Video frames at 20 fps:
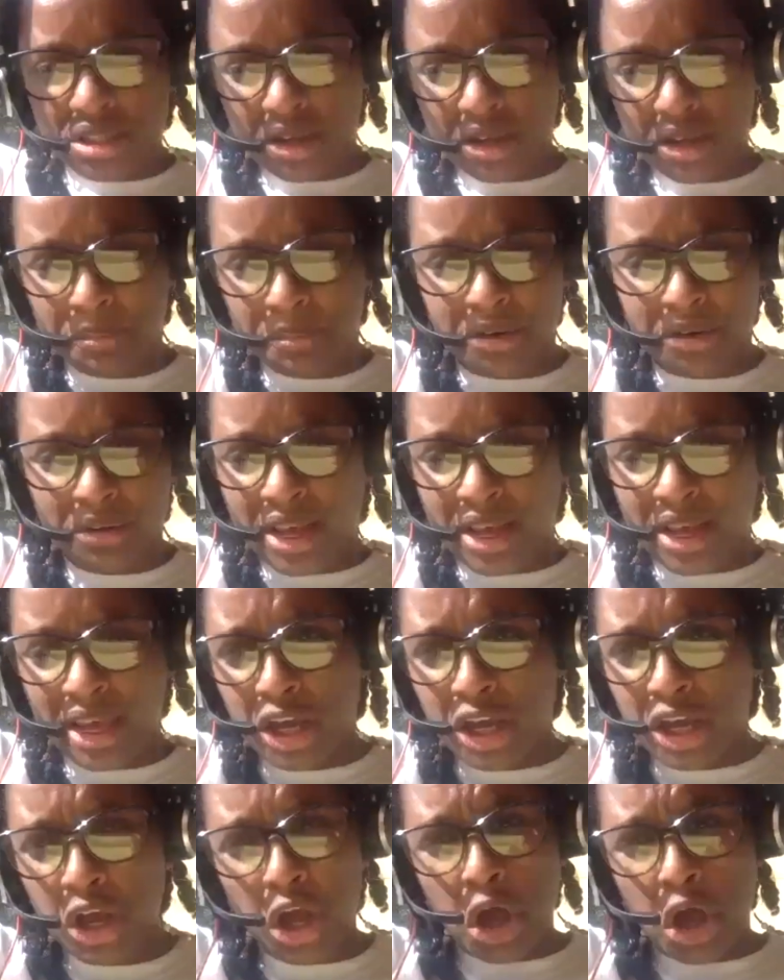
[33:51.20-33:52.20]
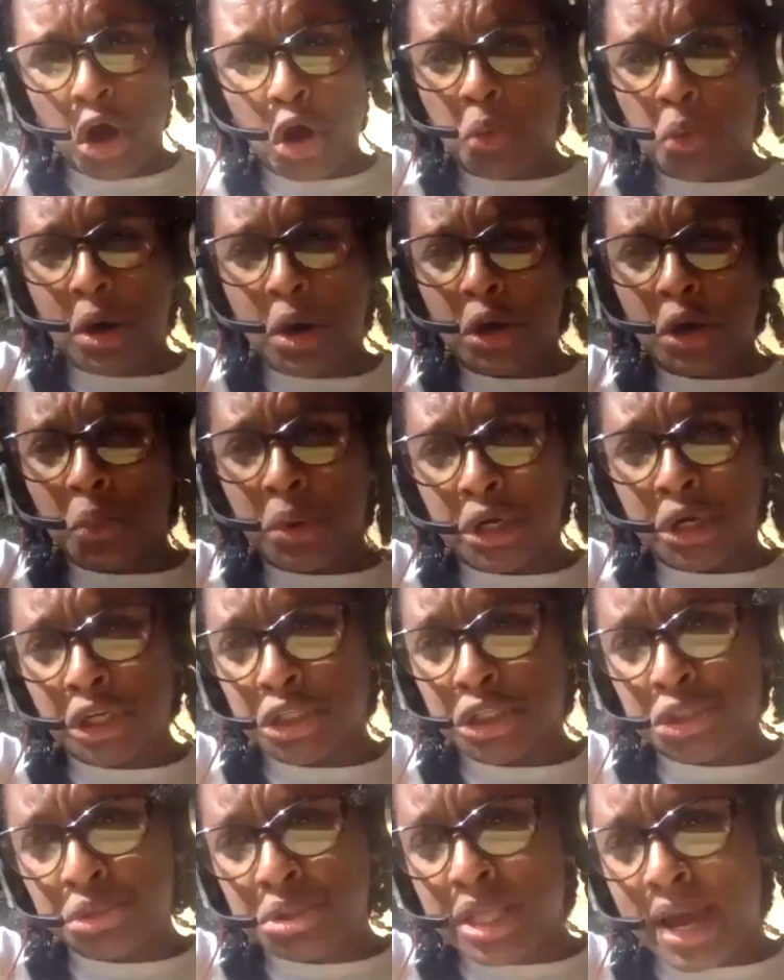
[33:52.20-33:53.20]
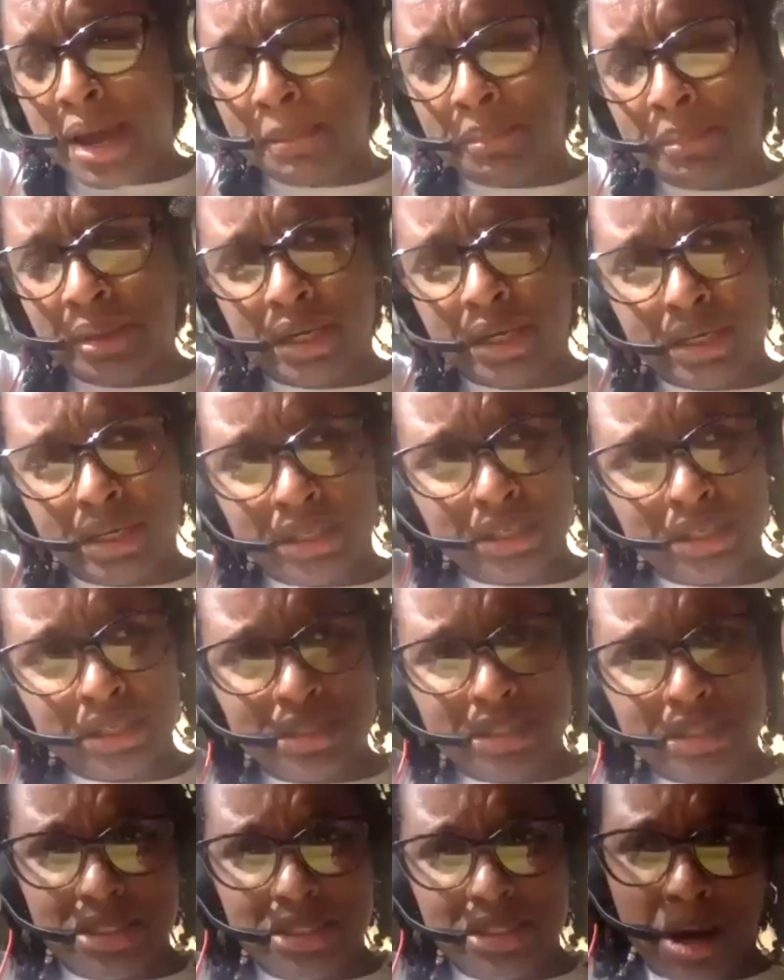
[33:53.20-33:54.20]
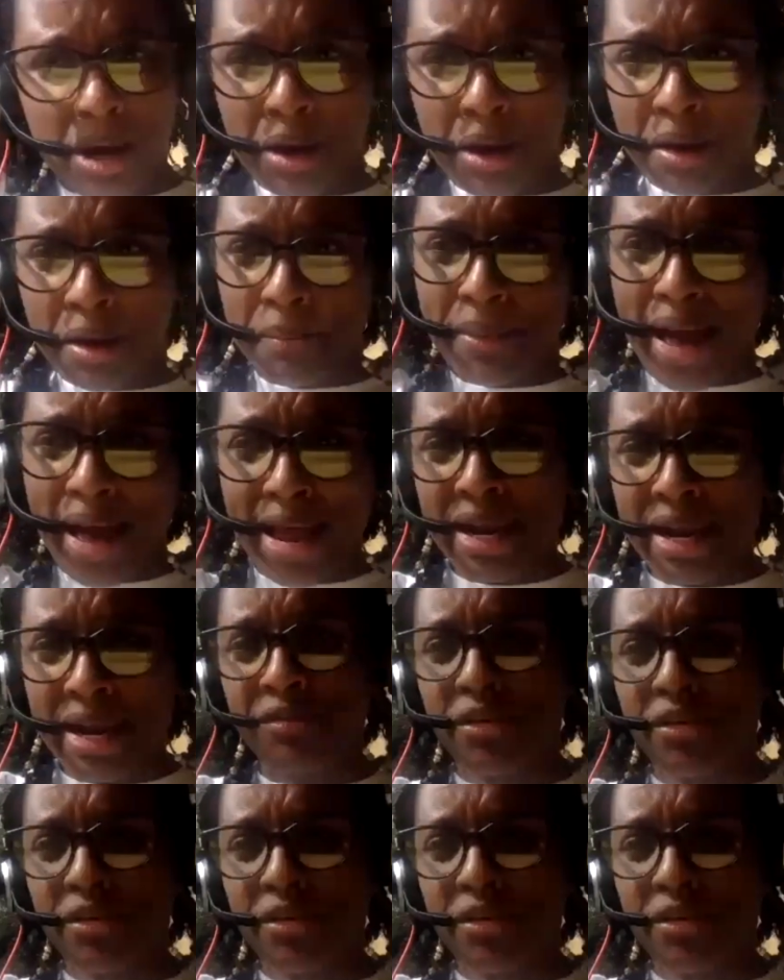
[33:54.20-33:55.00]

up here like, oh, I don't want to do that because um, I never,